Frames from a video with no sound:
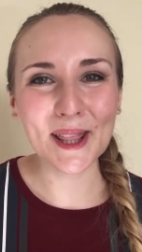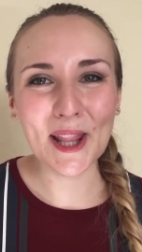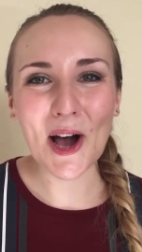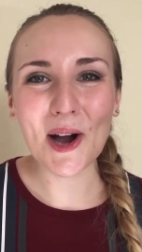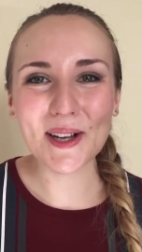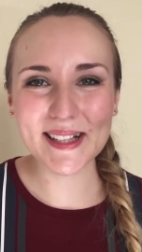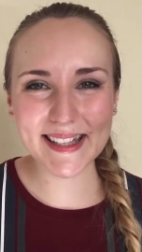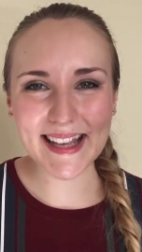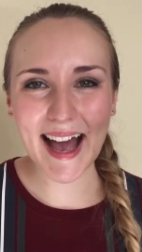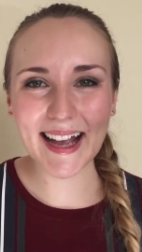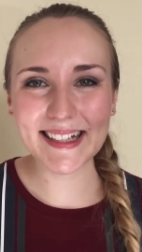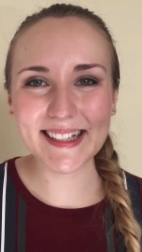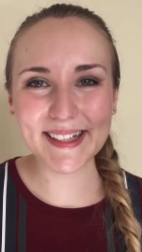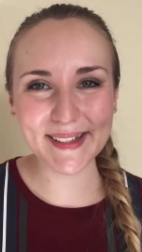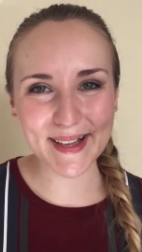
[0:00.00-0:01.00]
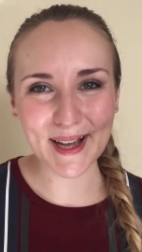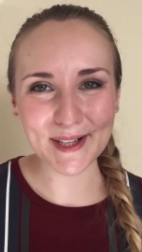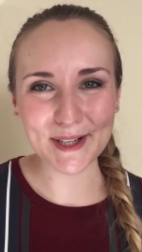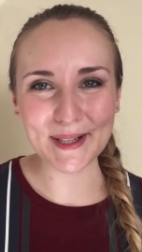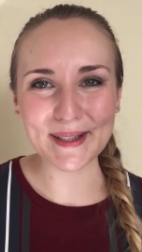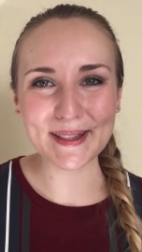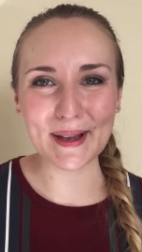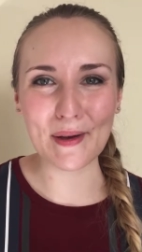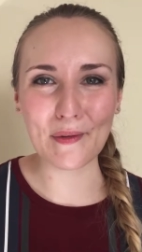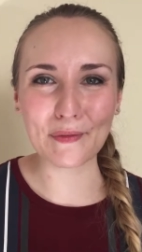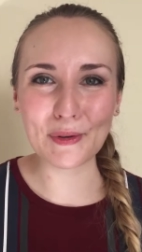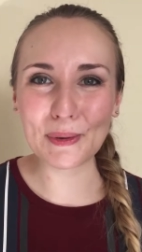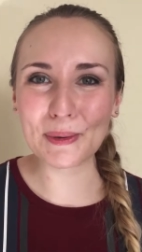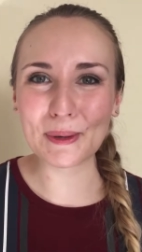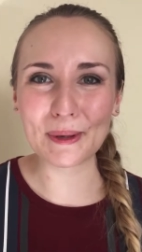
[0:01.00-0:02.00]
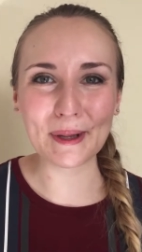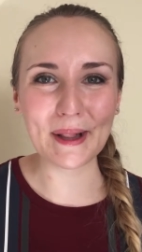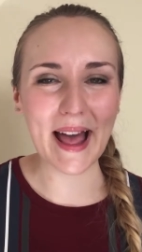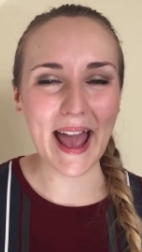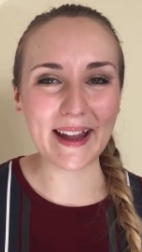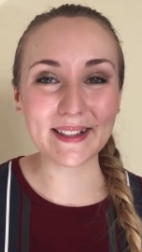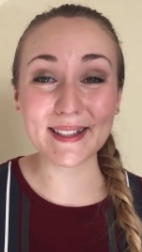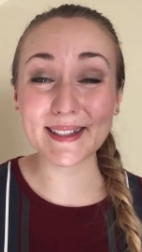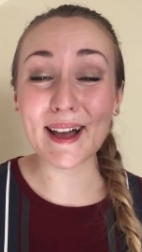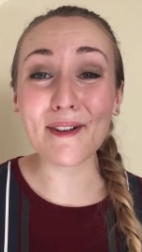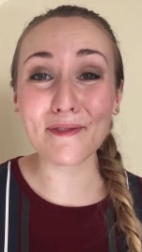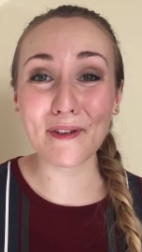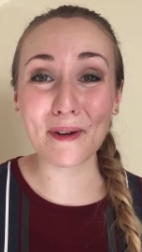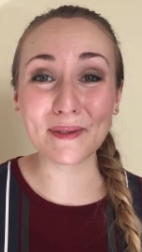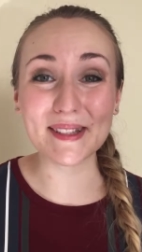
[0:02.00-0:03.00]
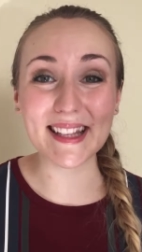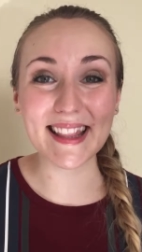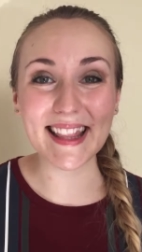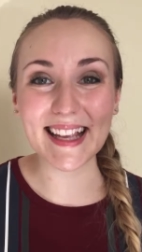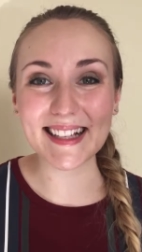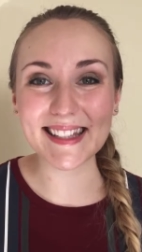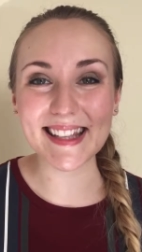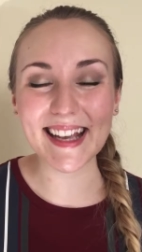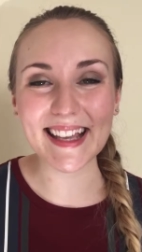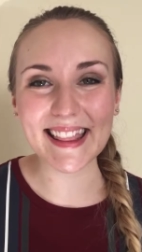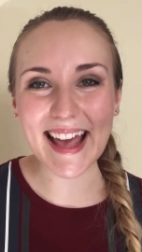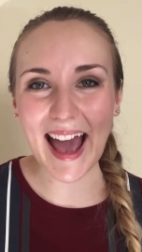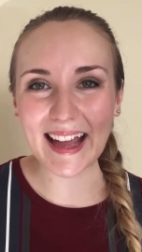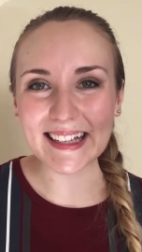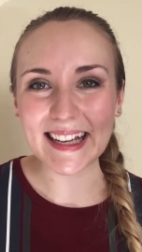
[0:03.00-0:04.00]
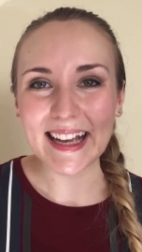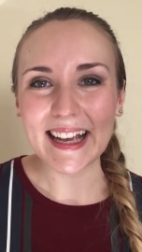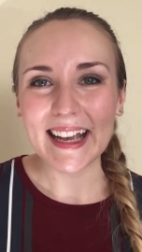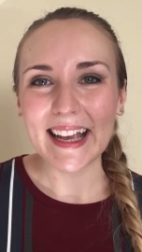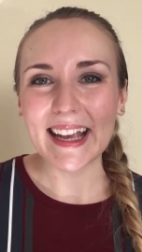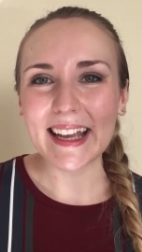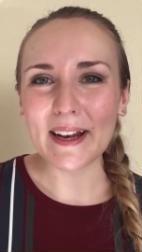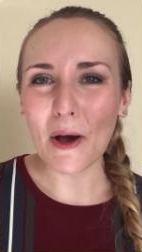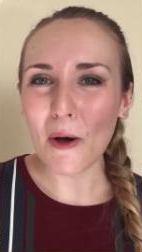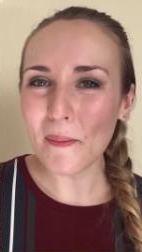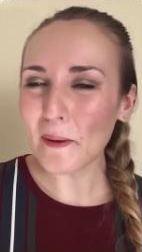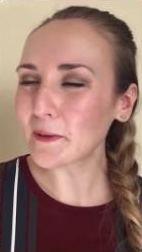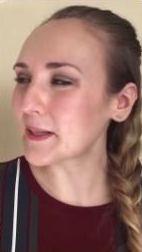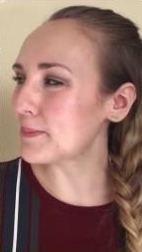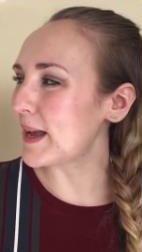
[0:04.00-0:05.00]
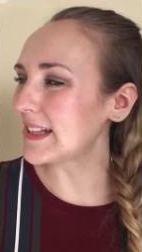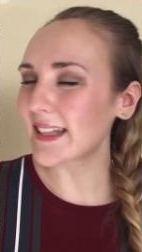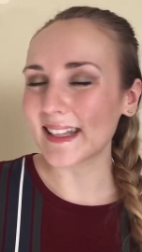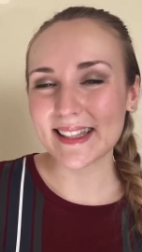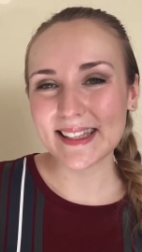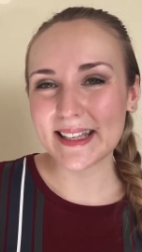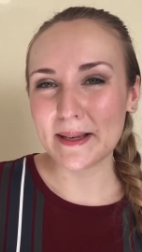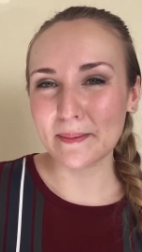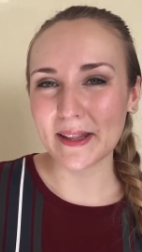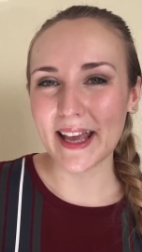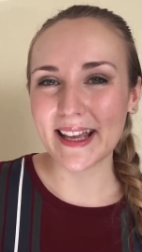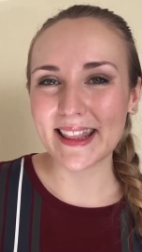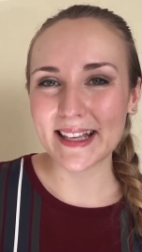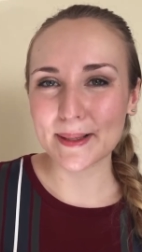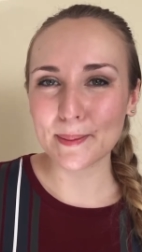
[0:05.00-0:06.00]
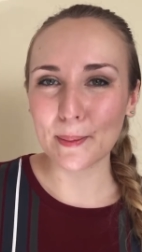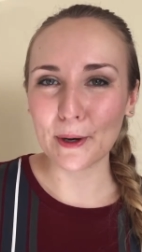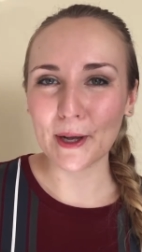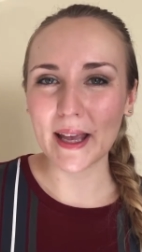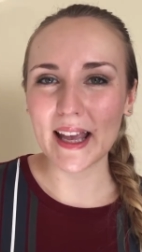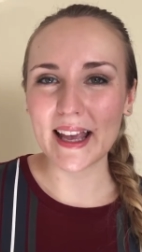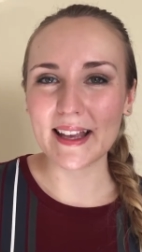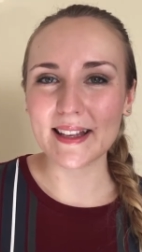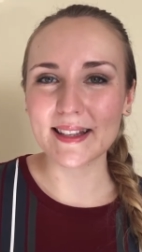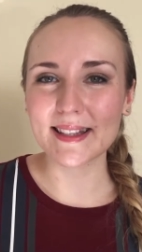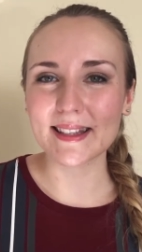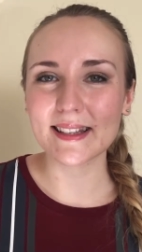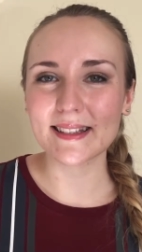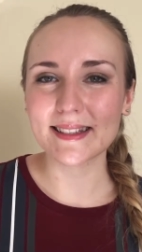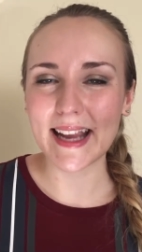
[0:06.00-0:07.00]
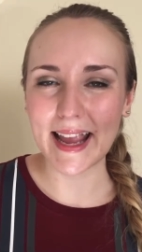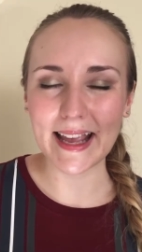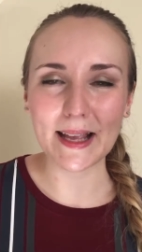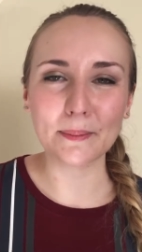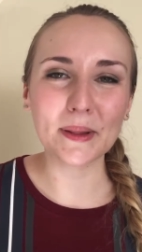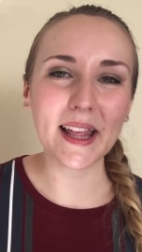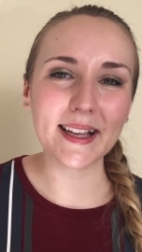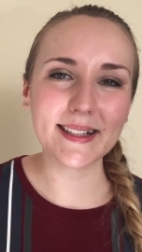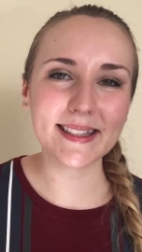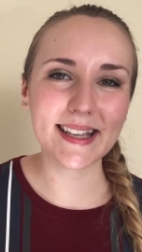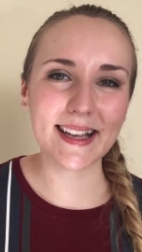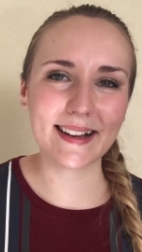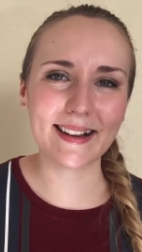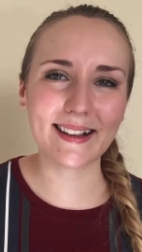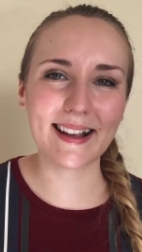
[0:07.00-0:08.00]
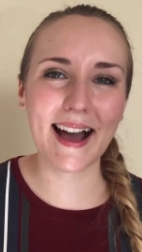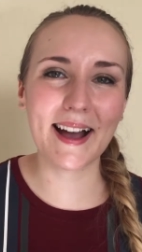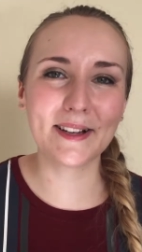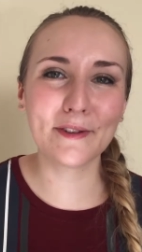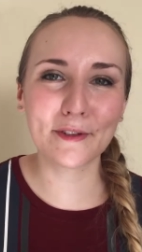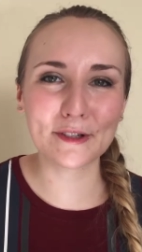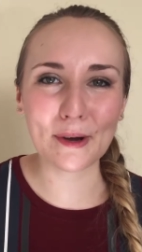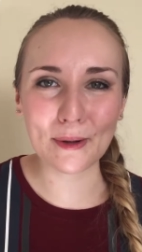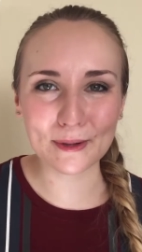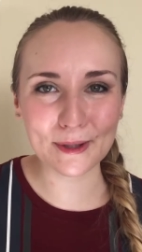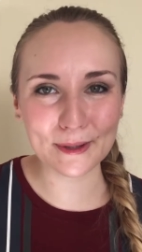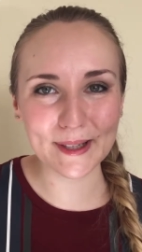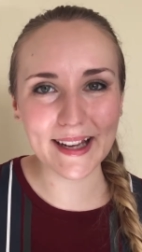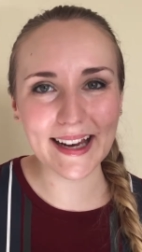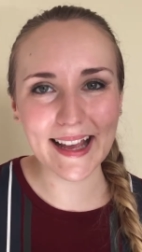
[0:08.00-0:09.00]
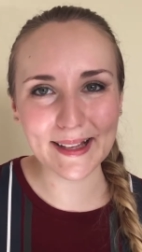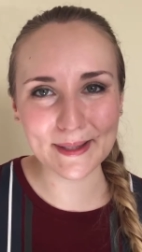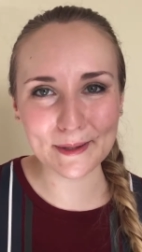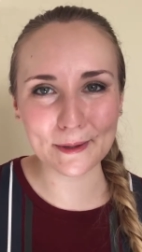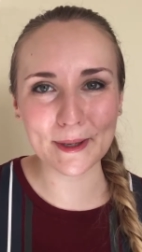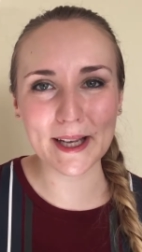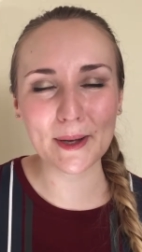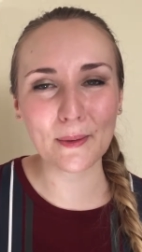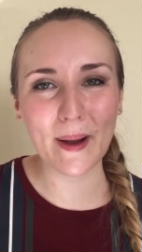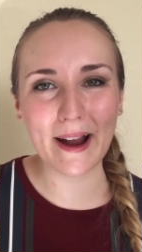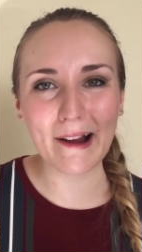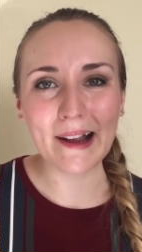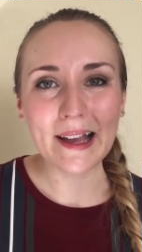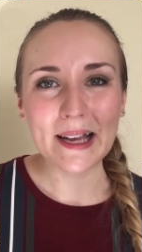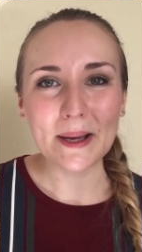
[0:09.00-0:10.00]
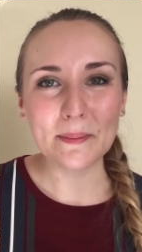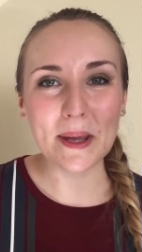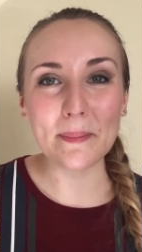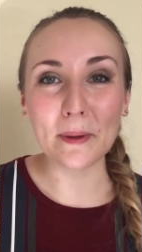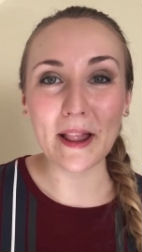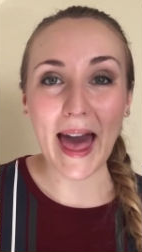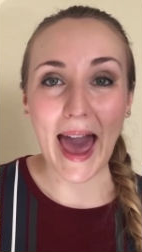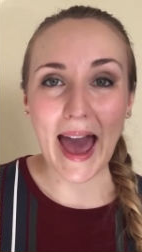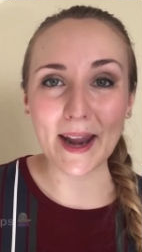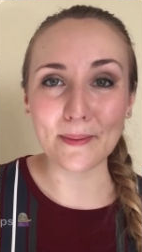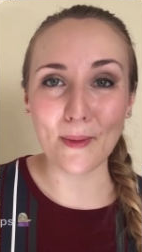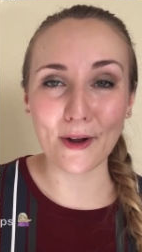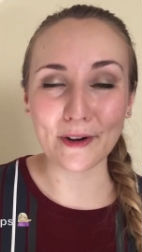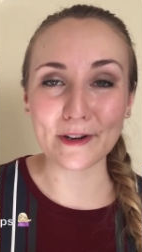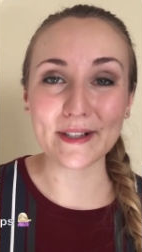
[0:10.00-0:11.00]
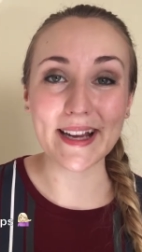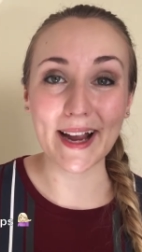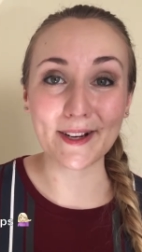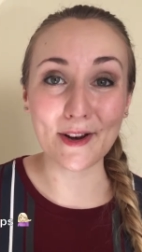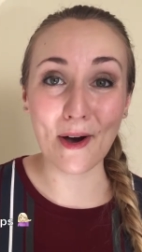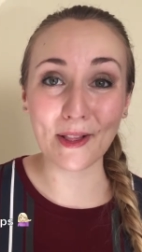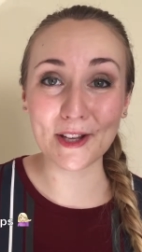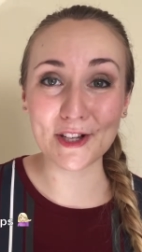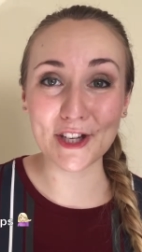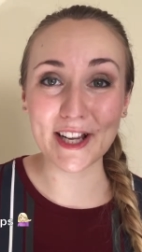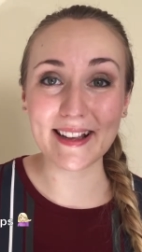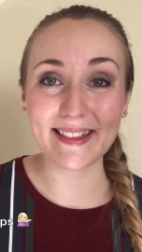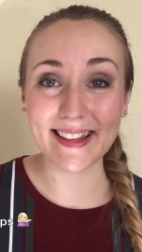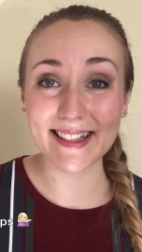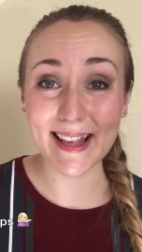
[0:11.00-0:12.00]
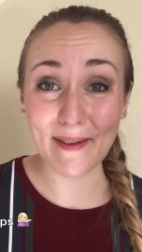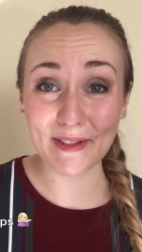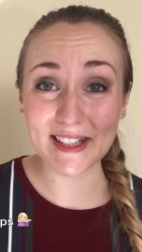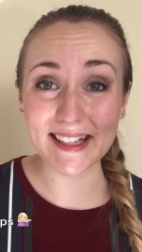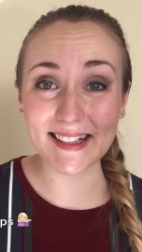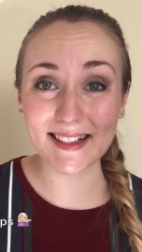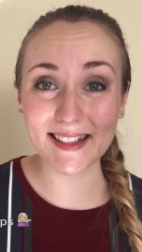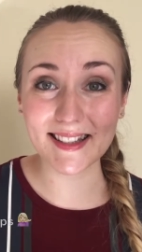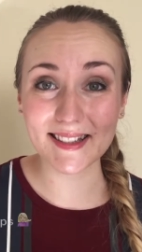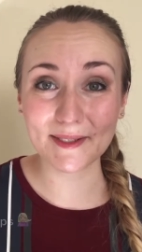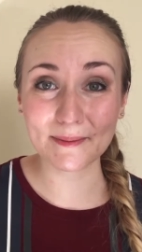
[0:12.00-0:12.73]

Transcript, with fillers: alongside discussions of Google and cell phones and things like that. It almost makes it seem like this book is taking place in kind of an alternate history where people had modern technology in the 70s.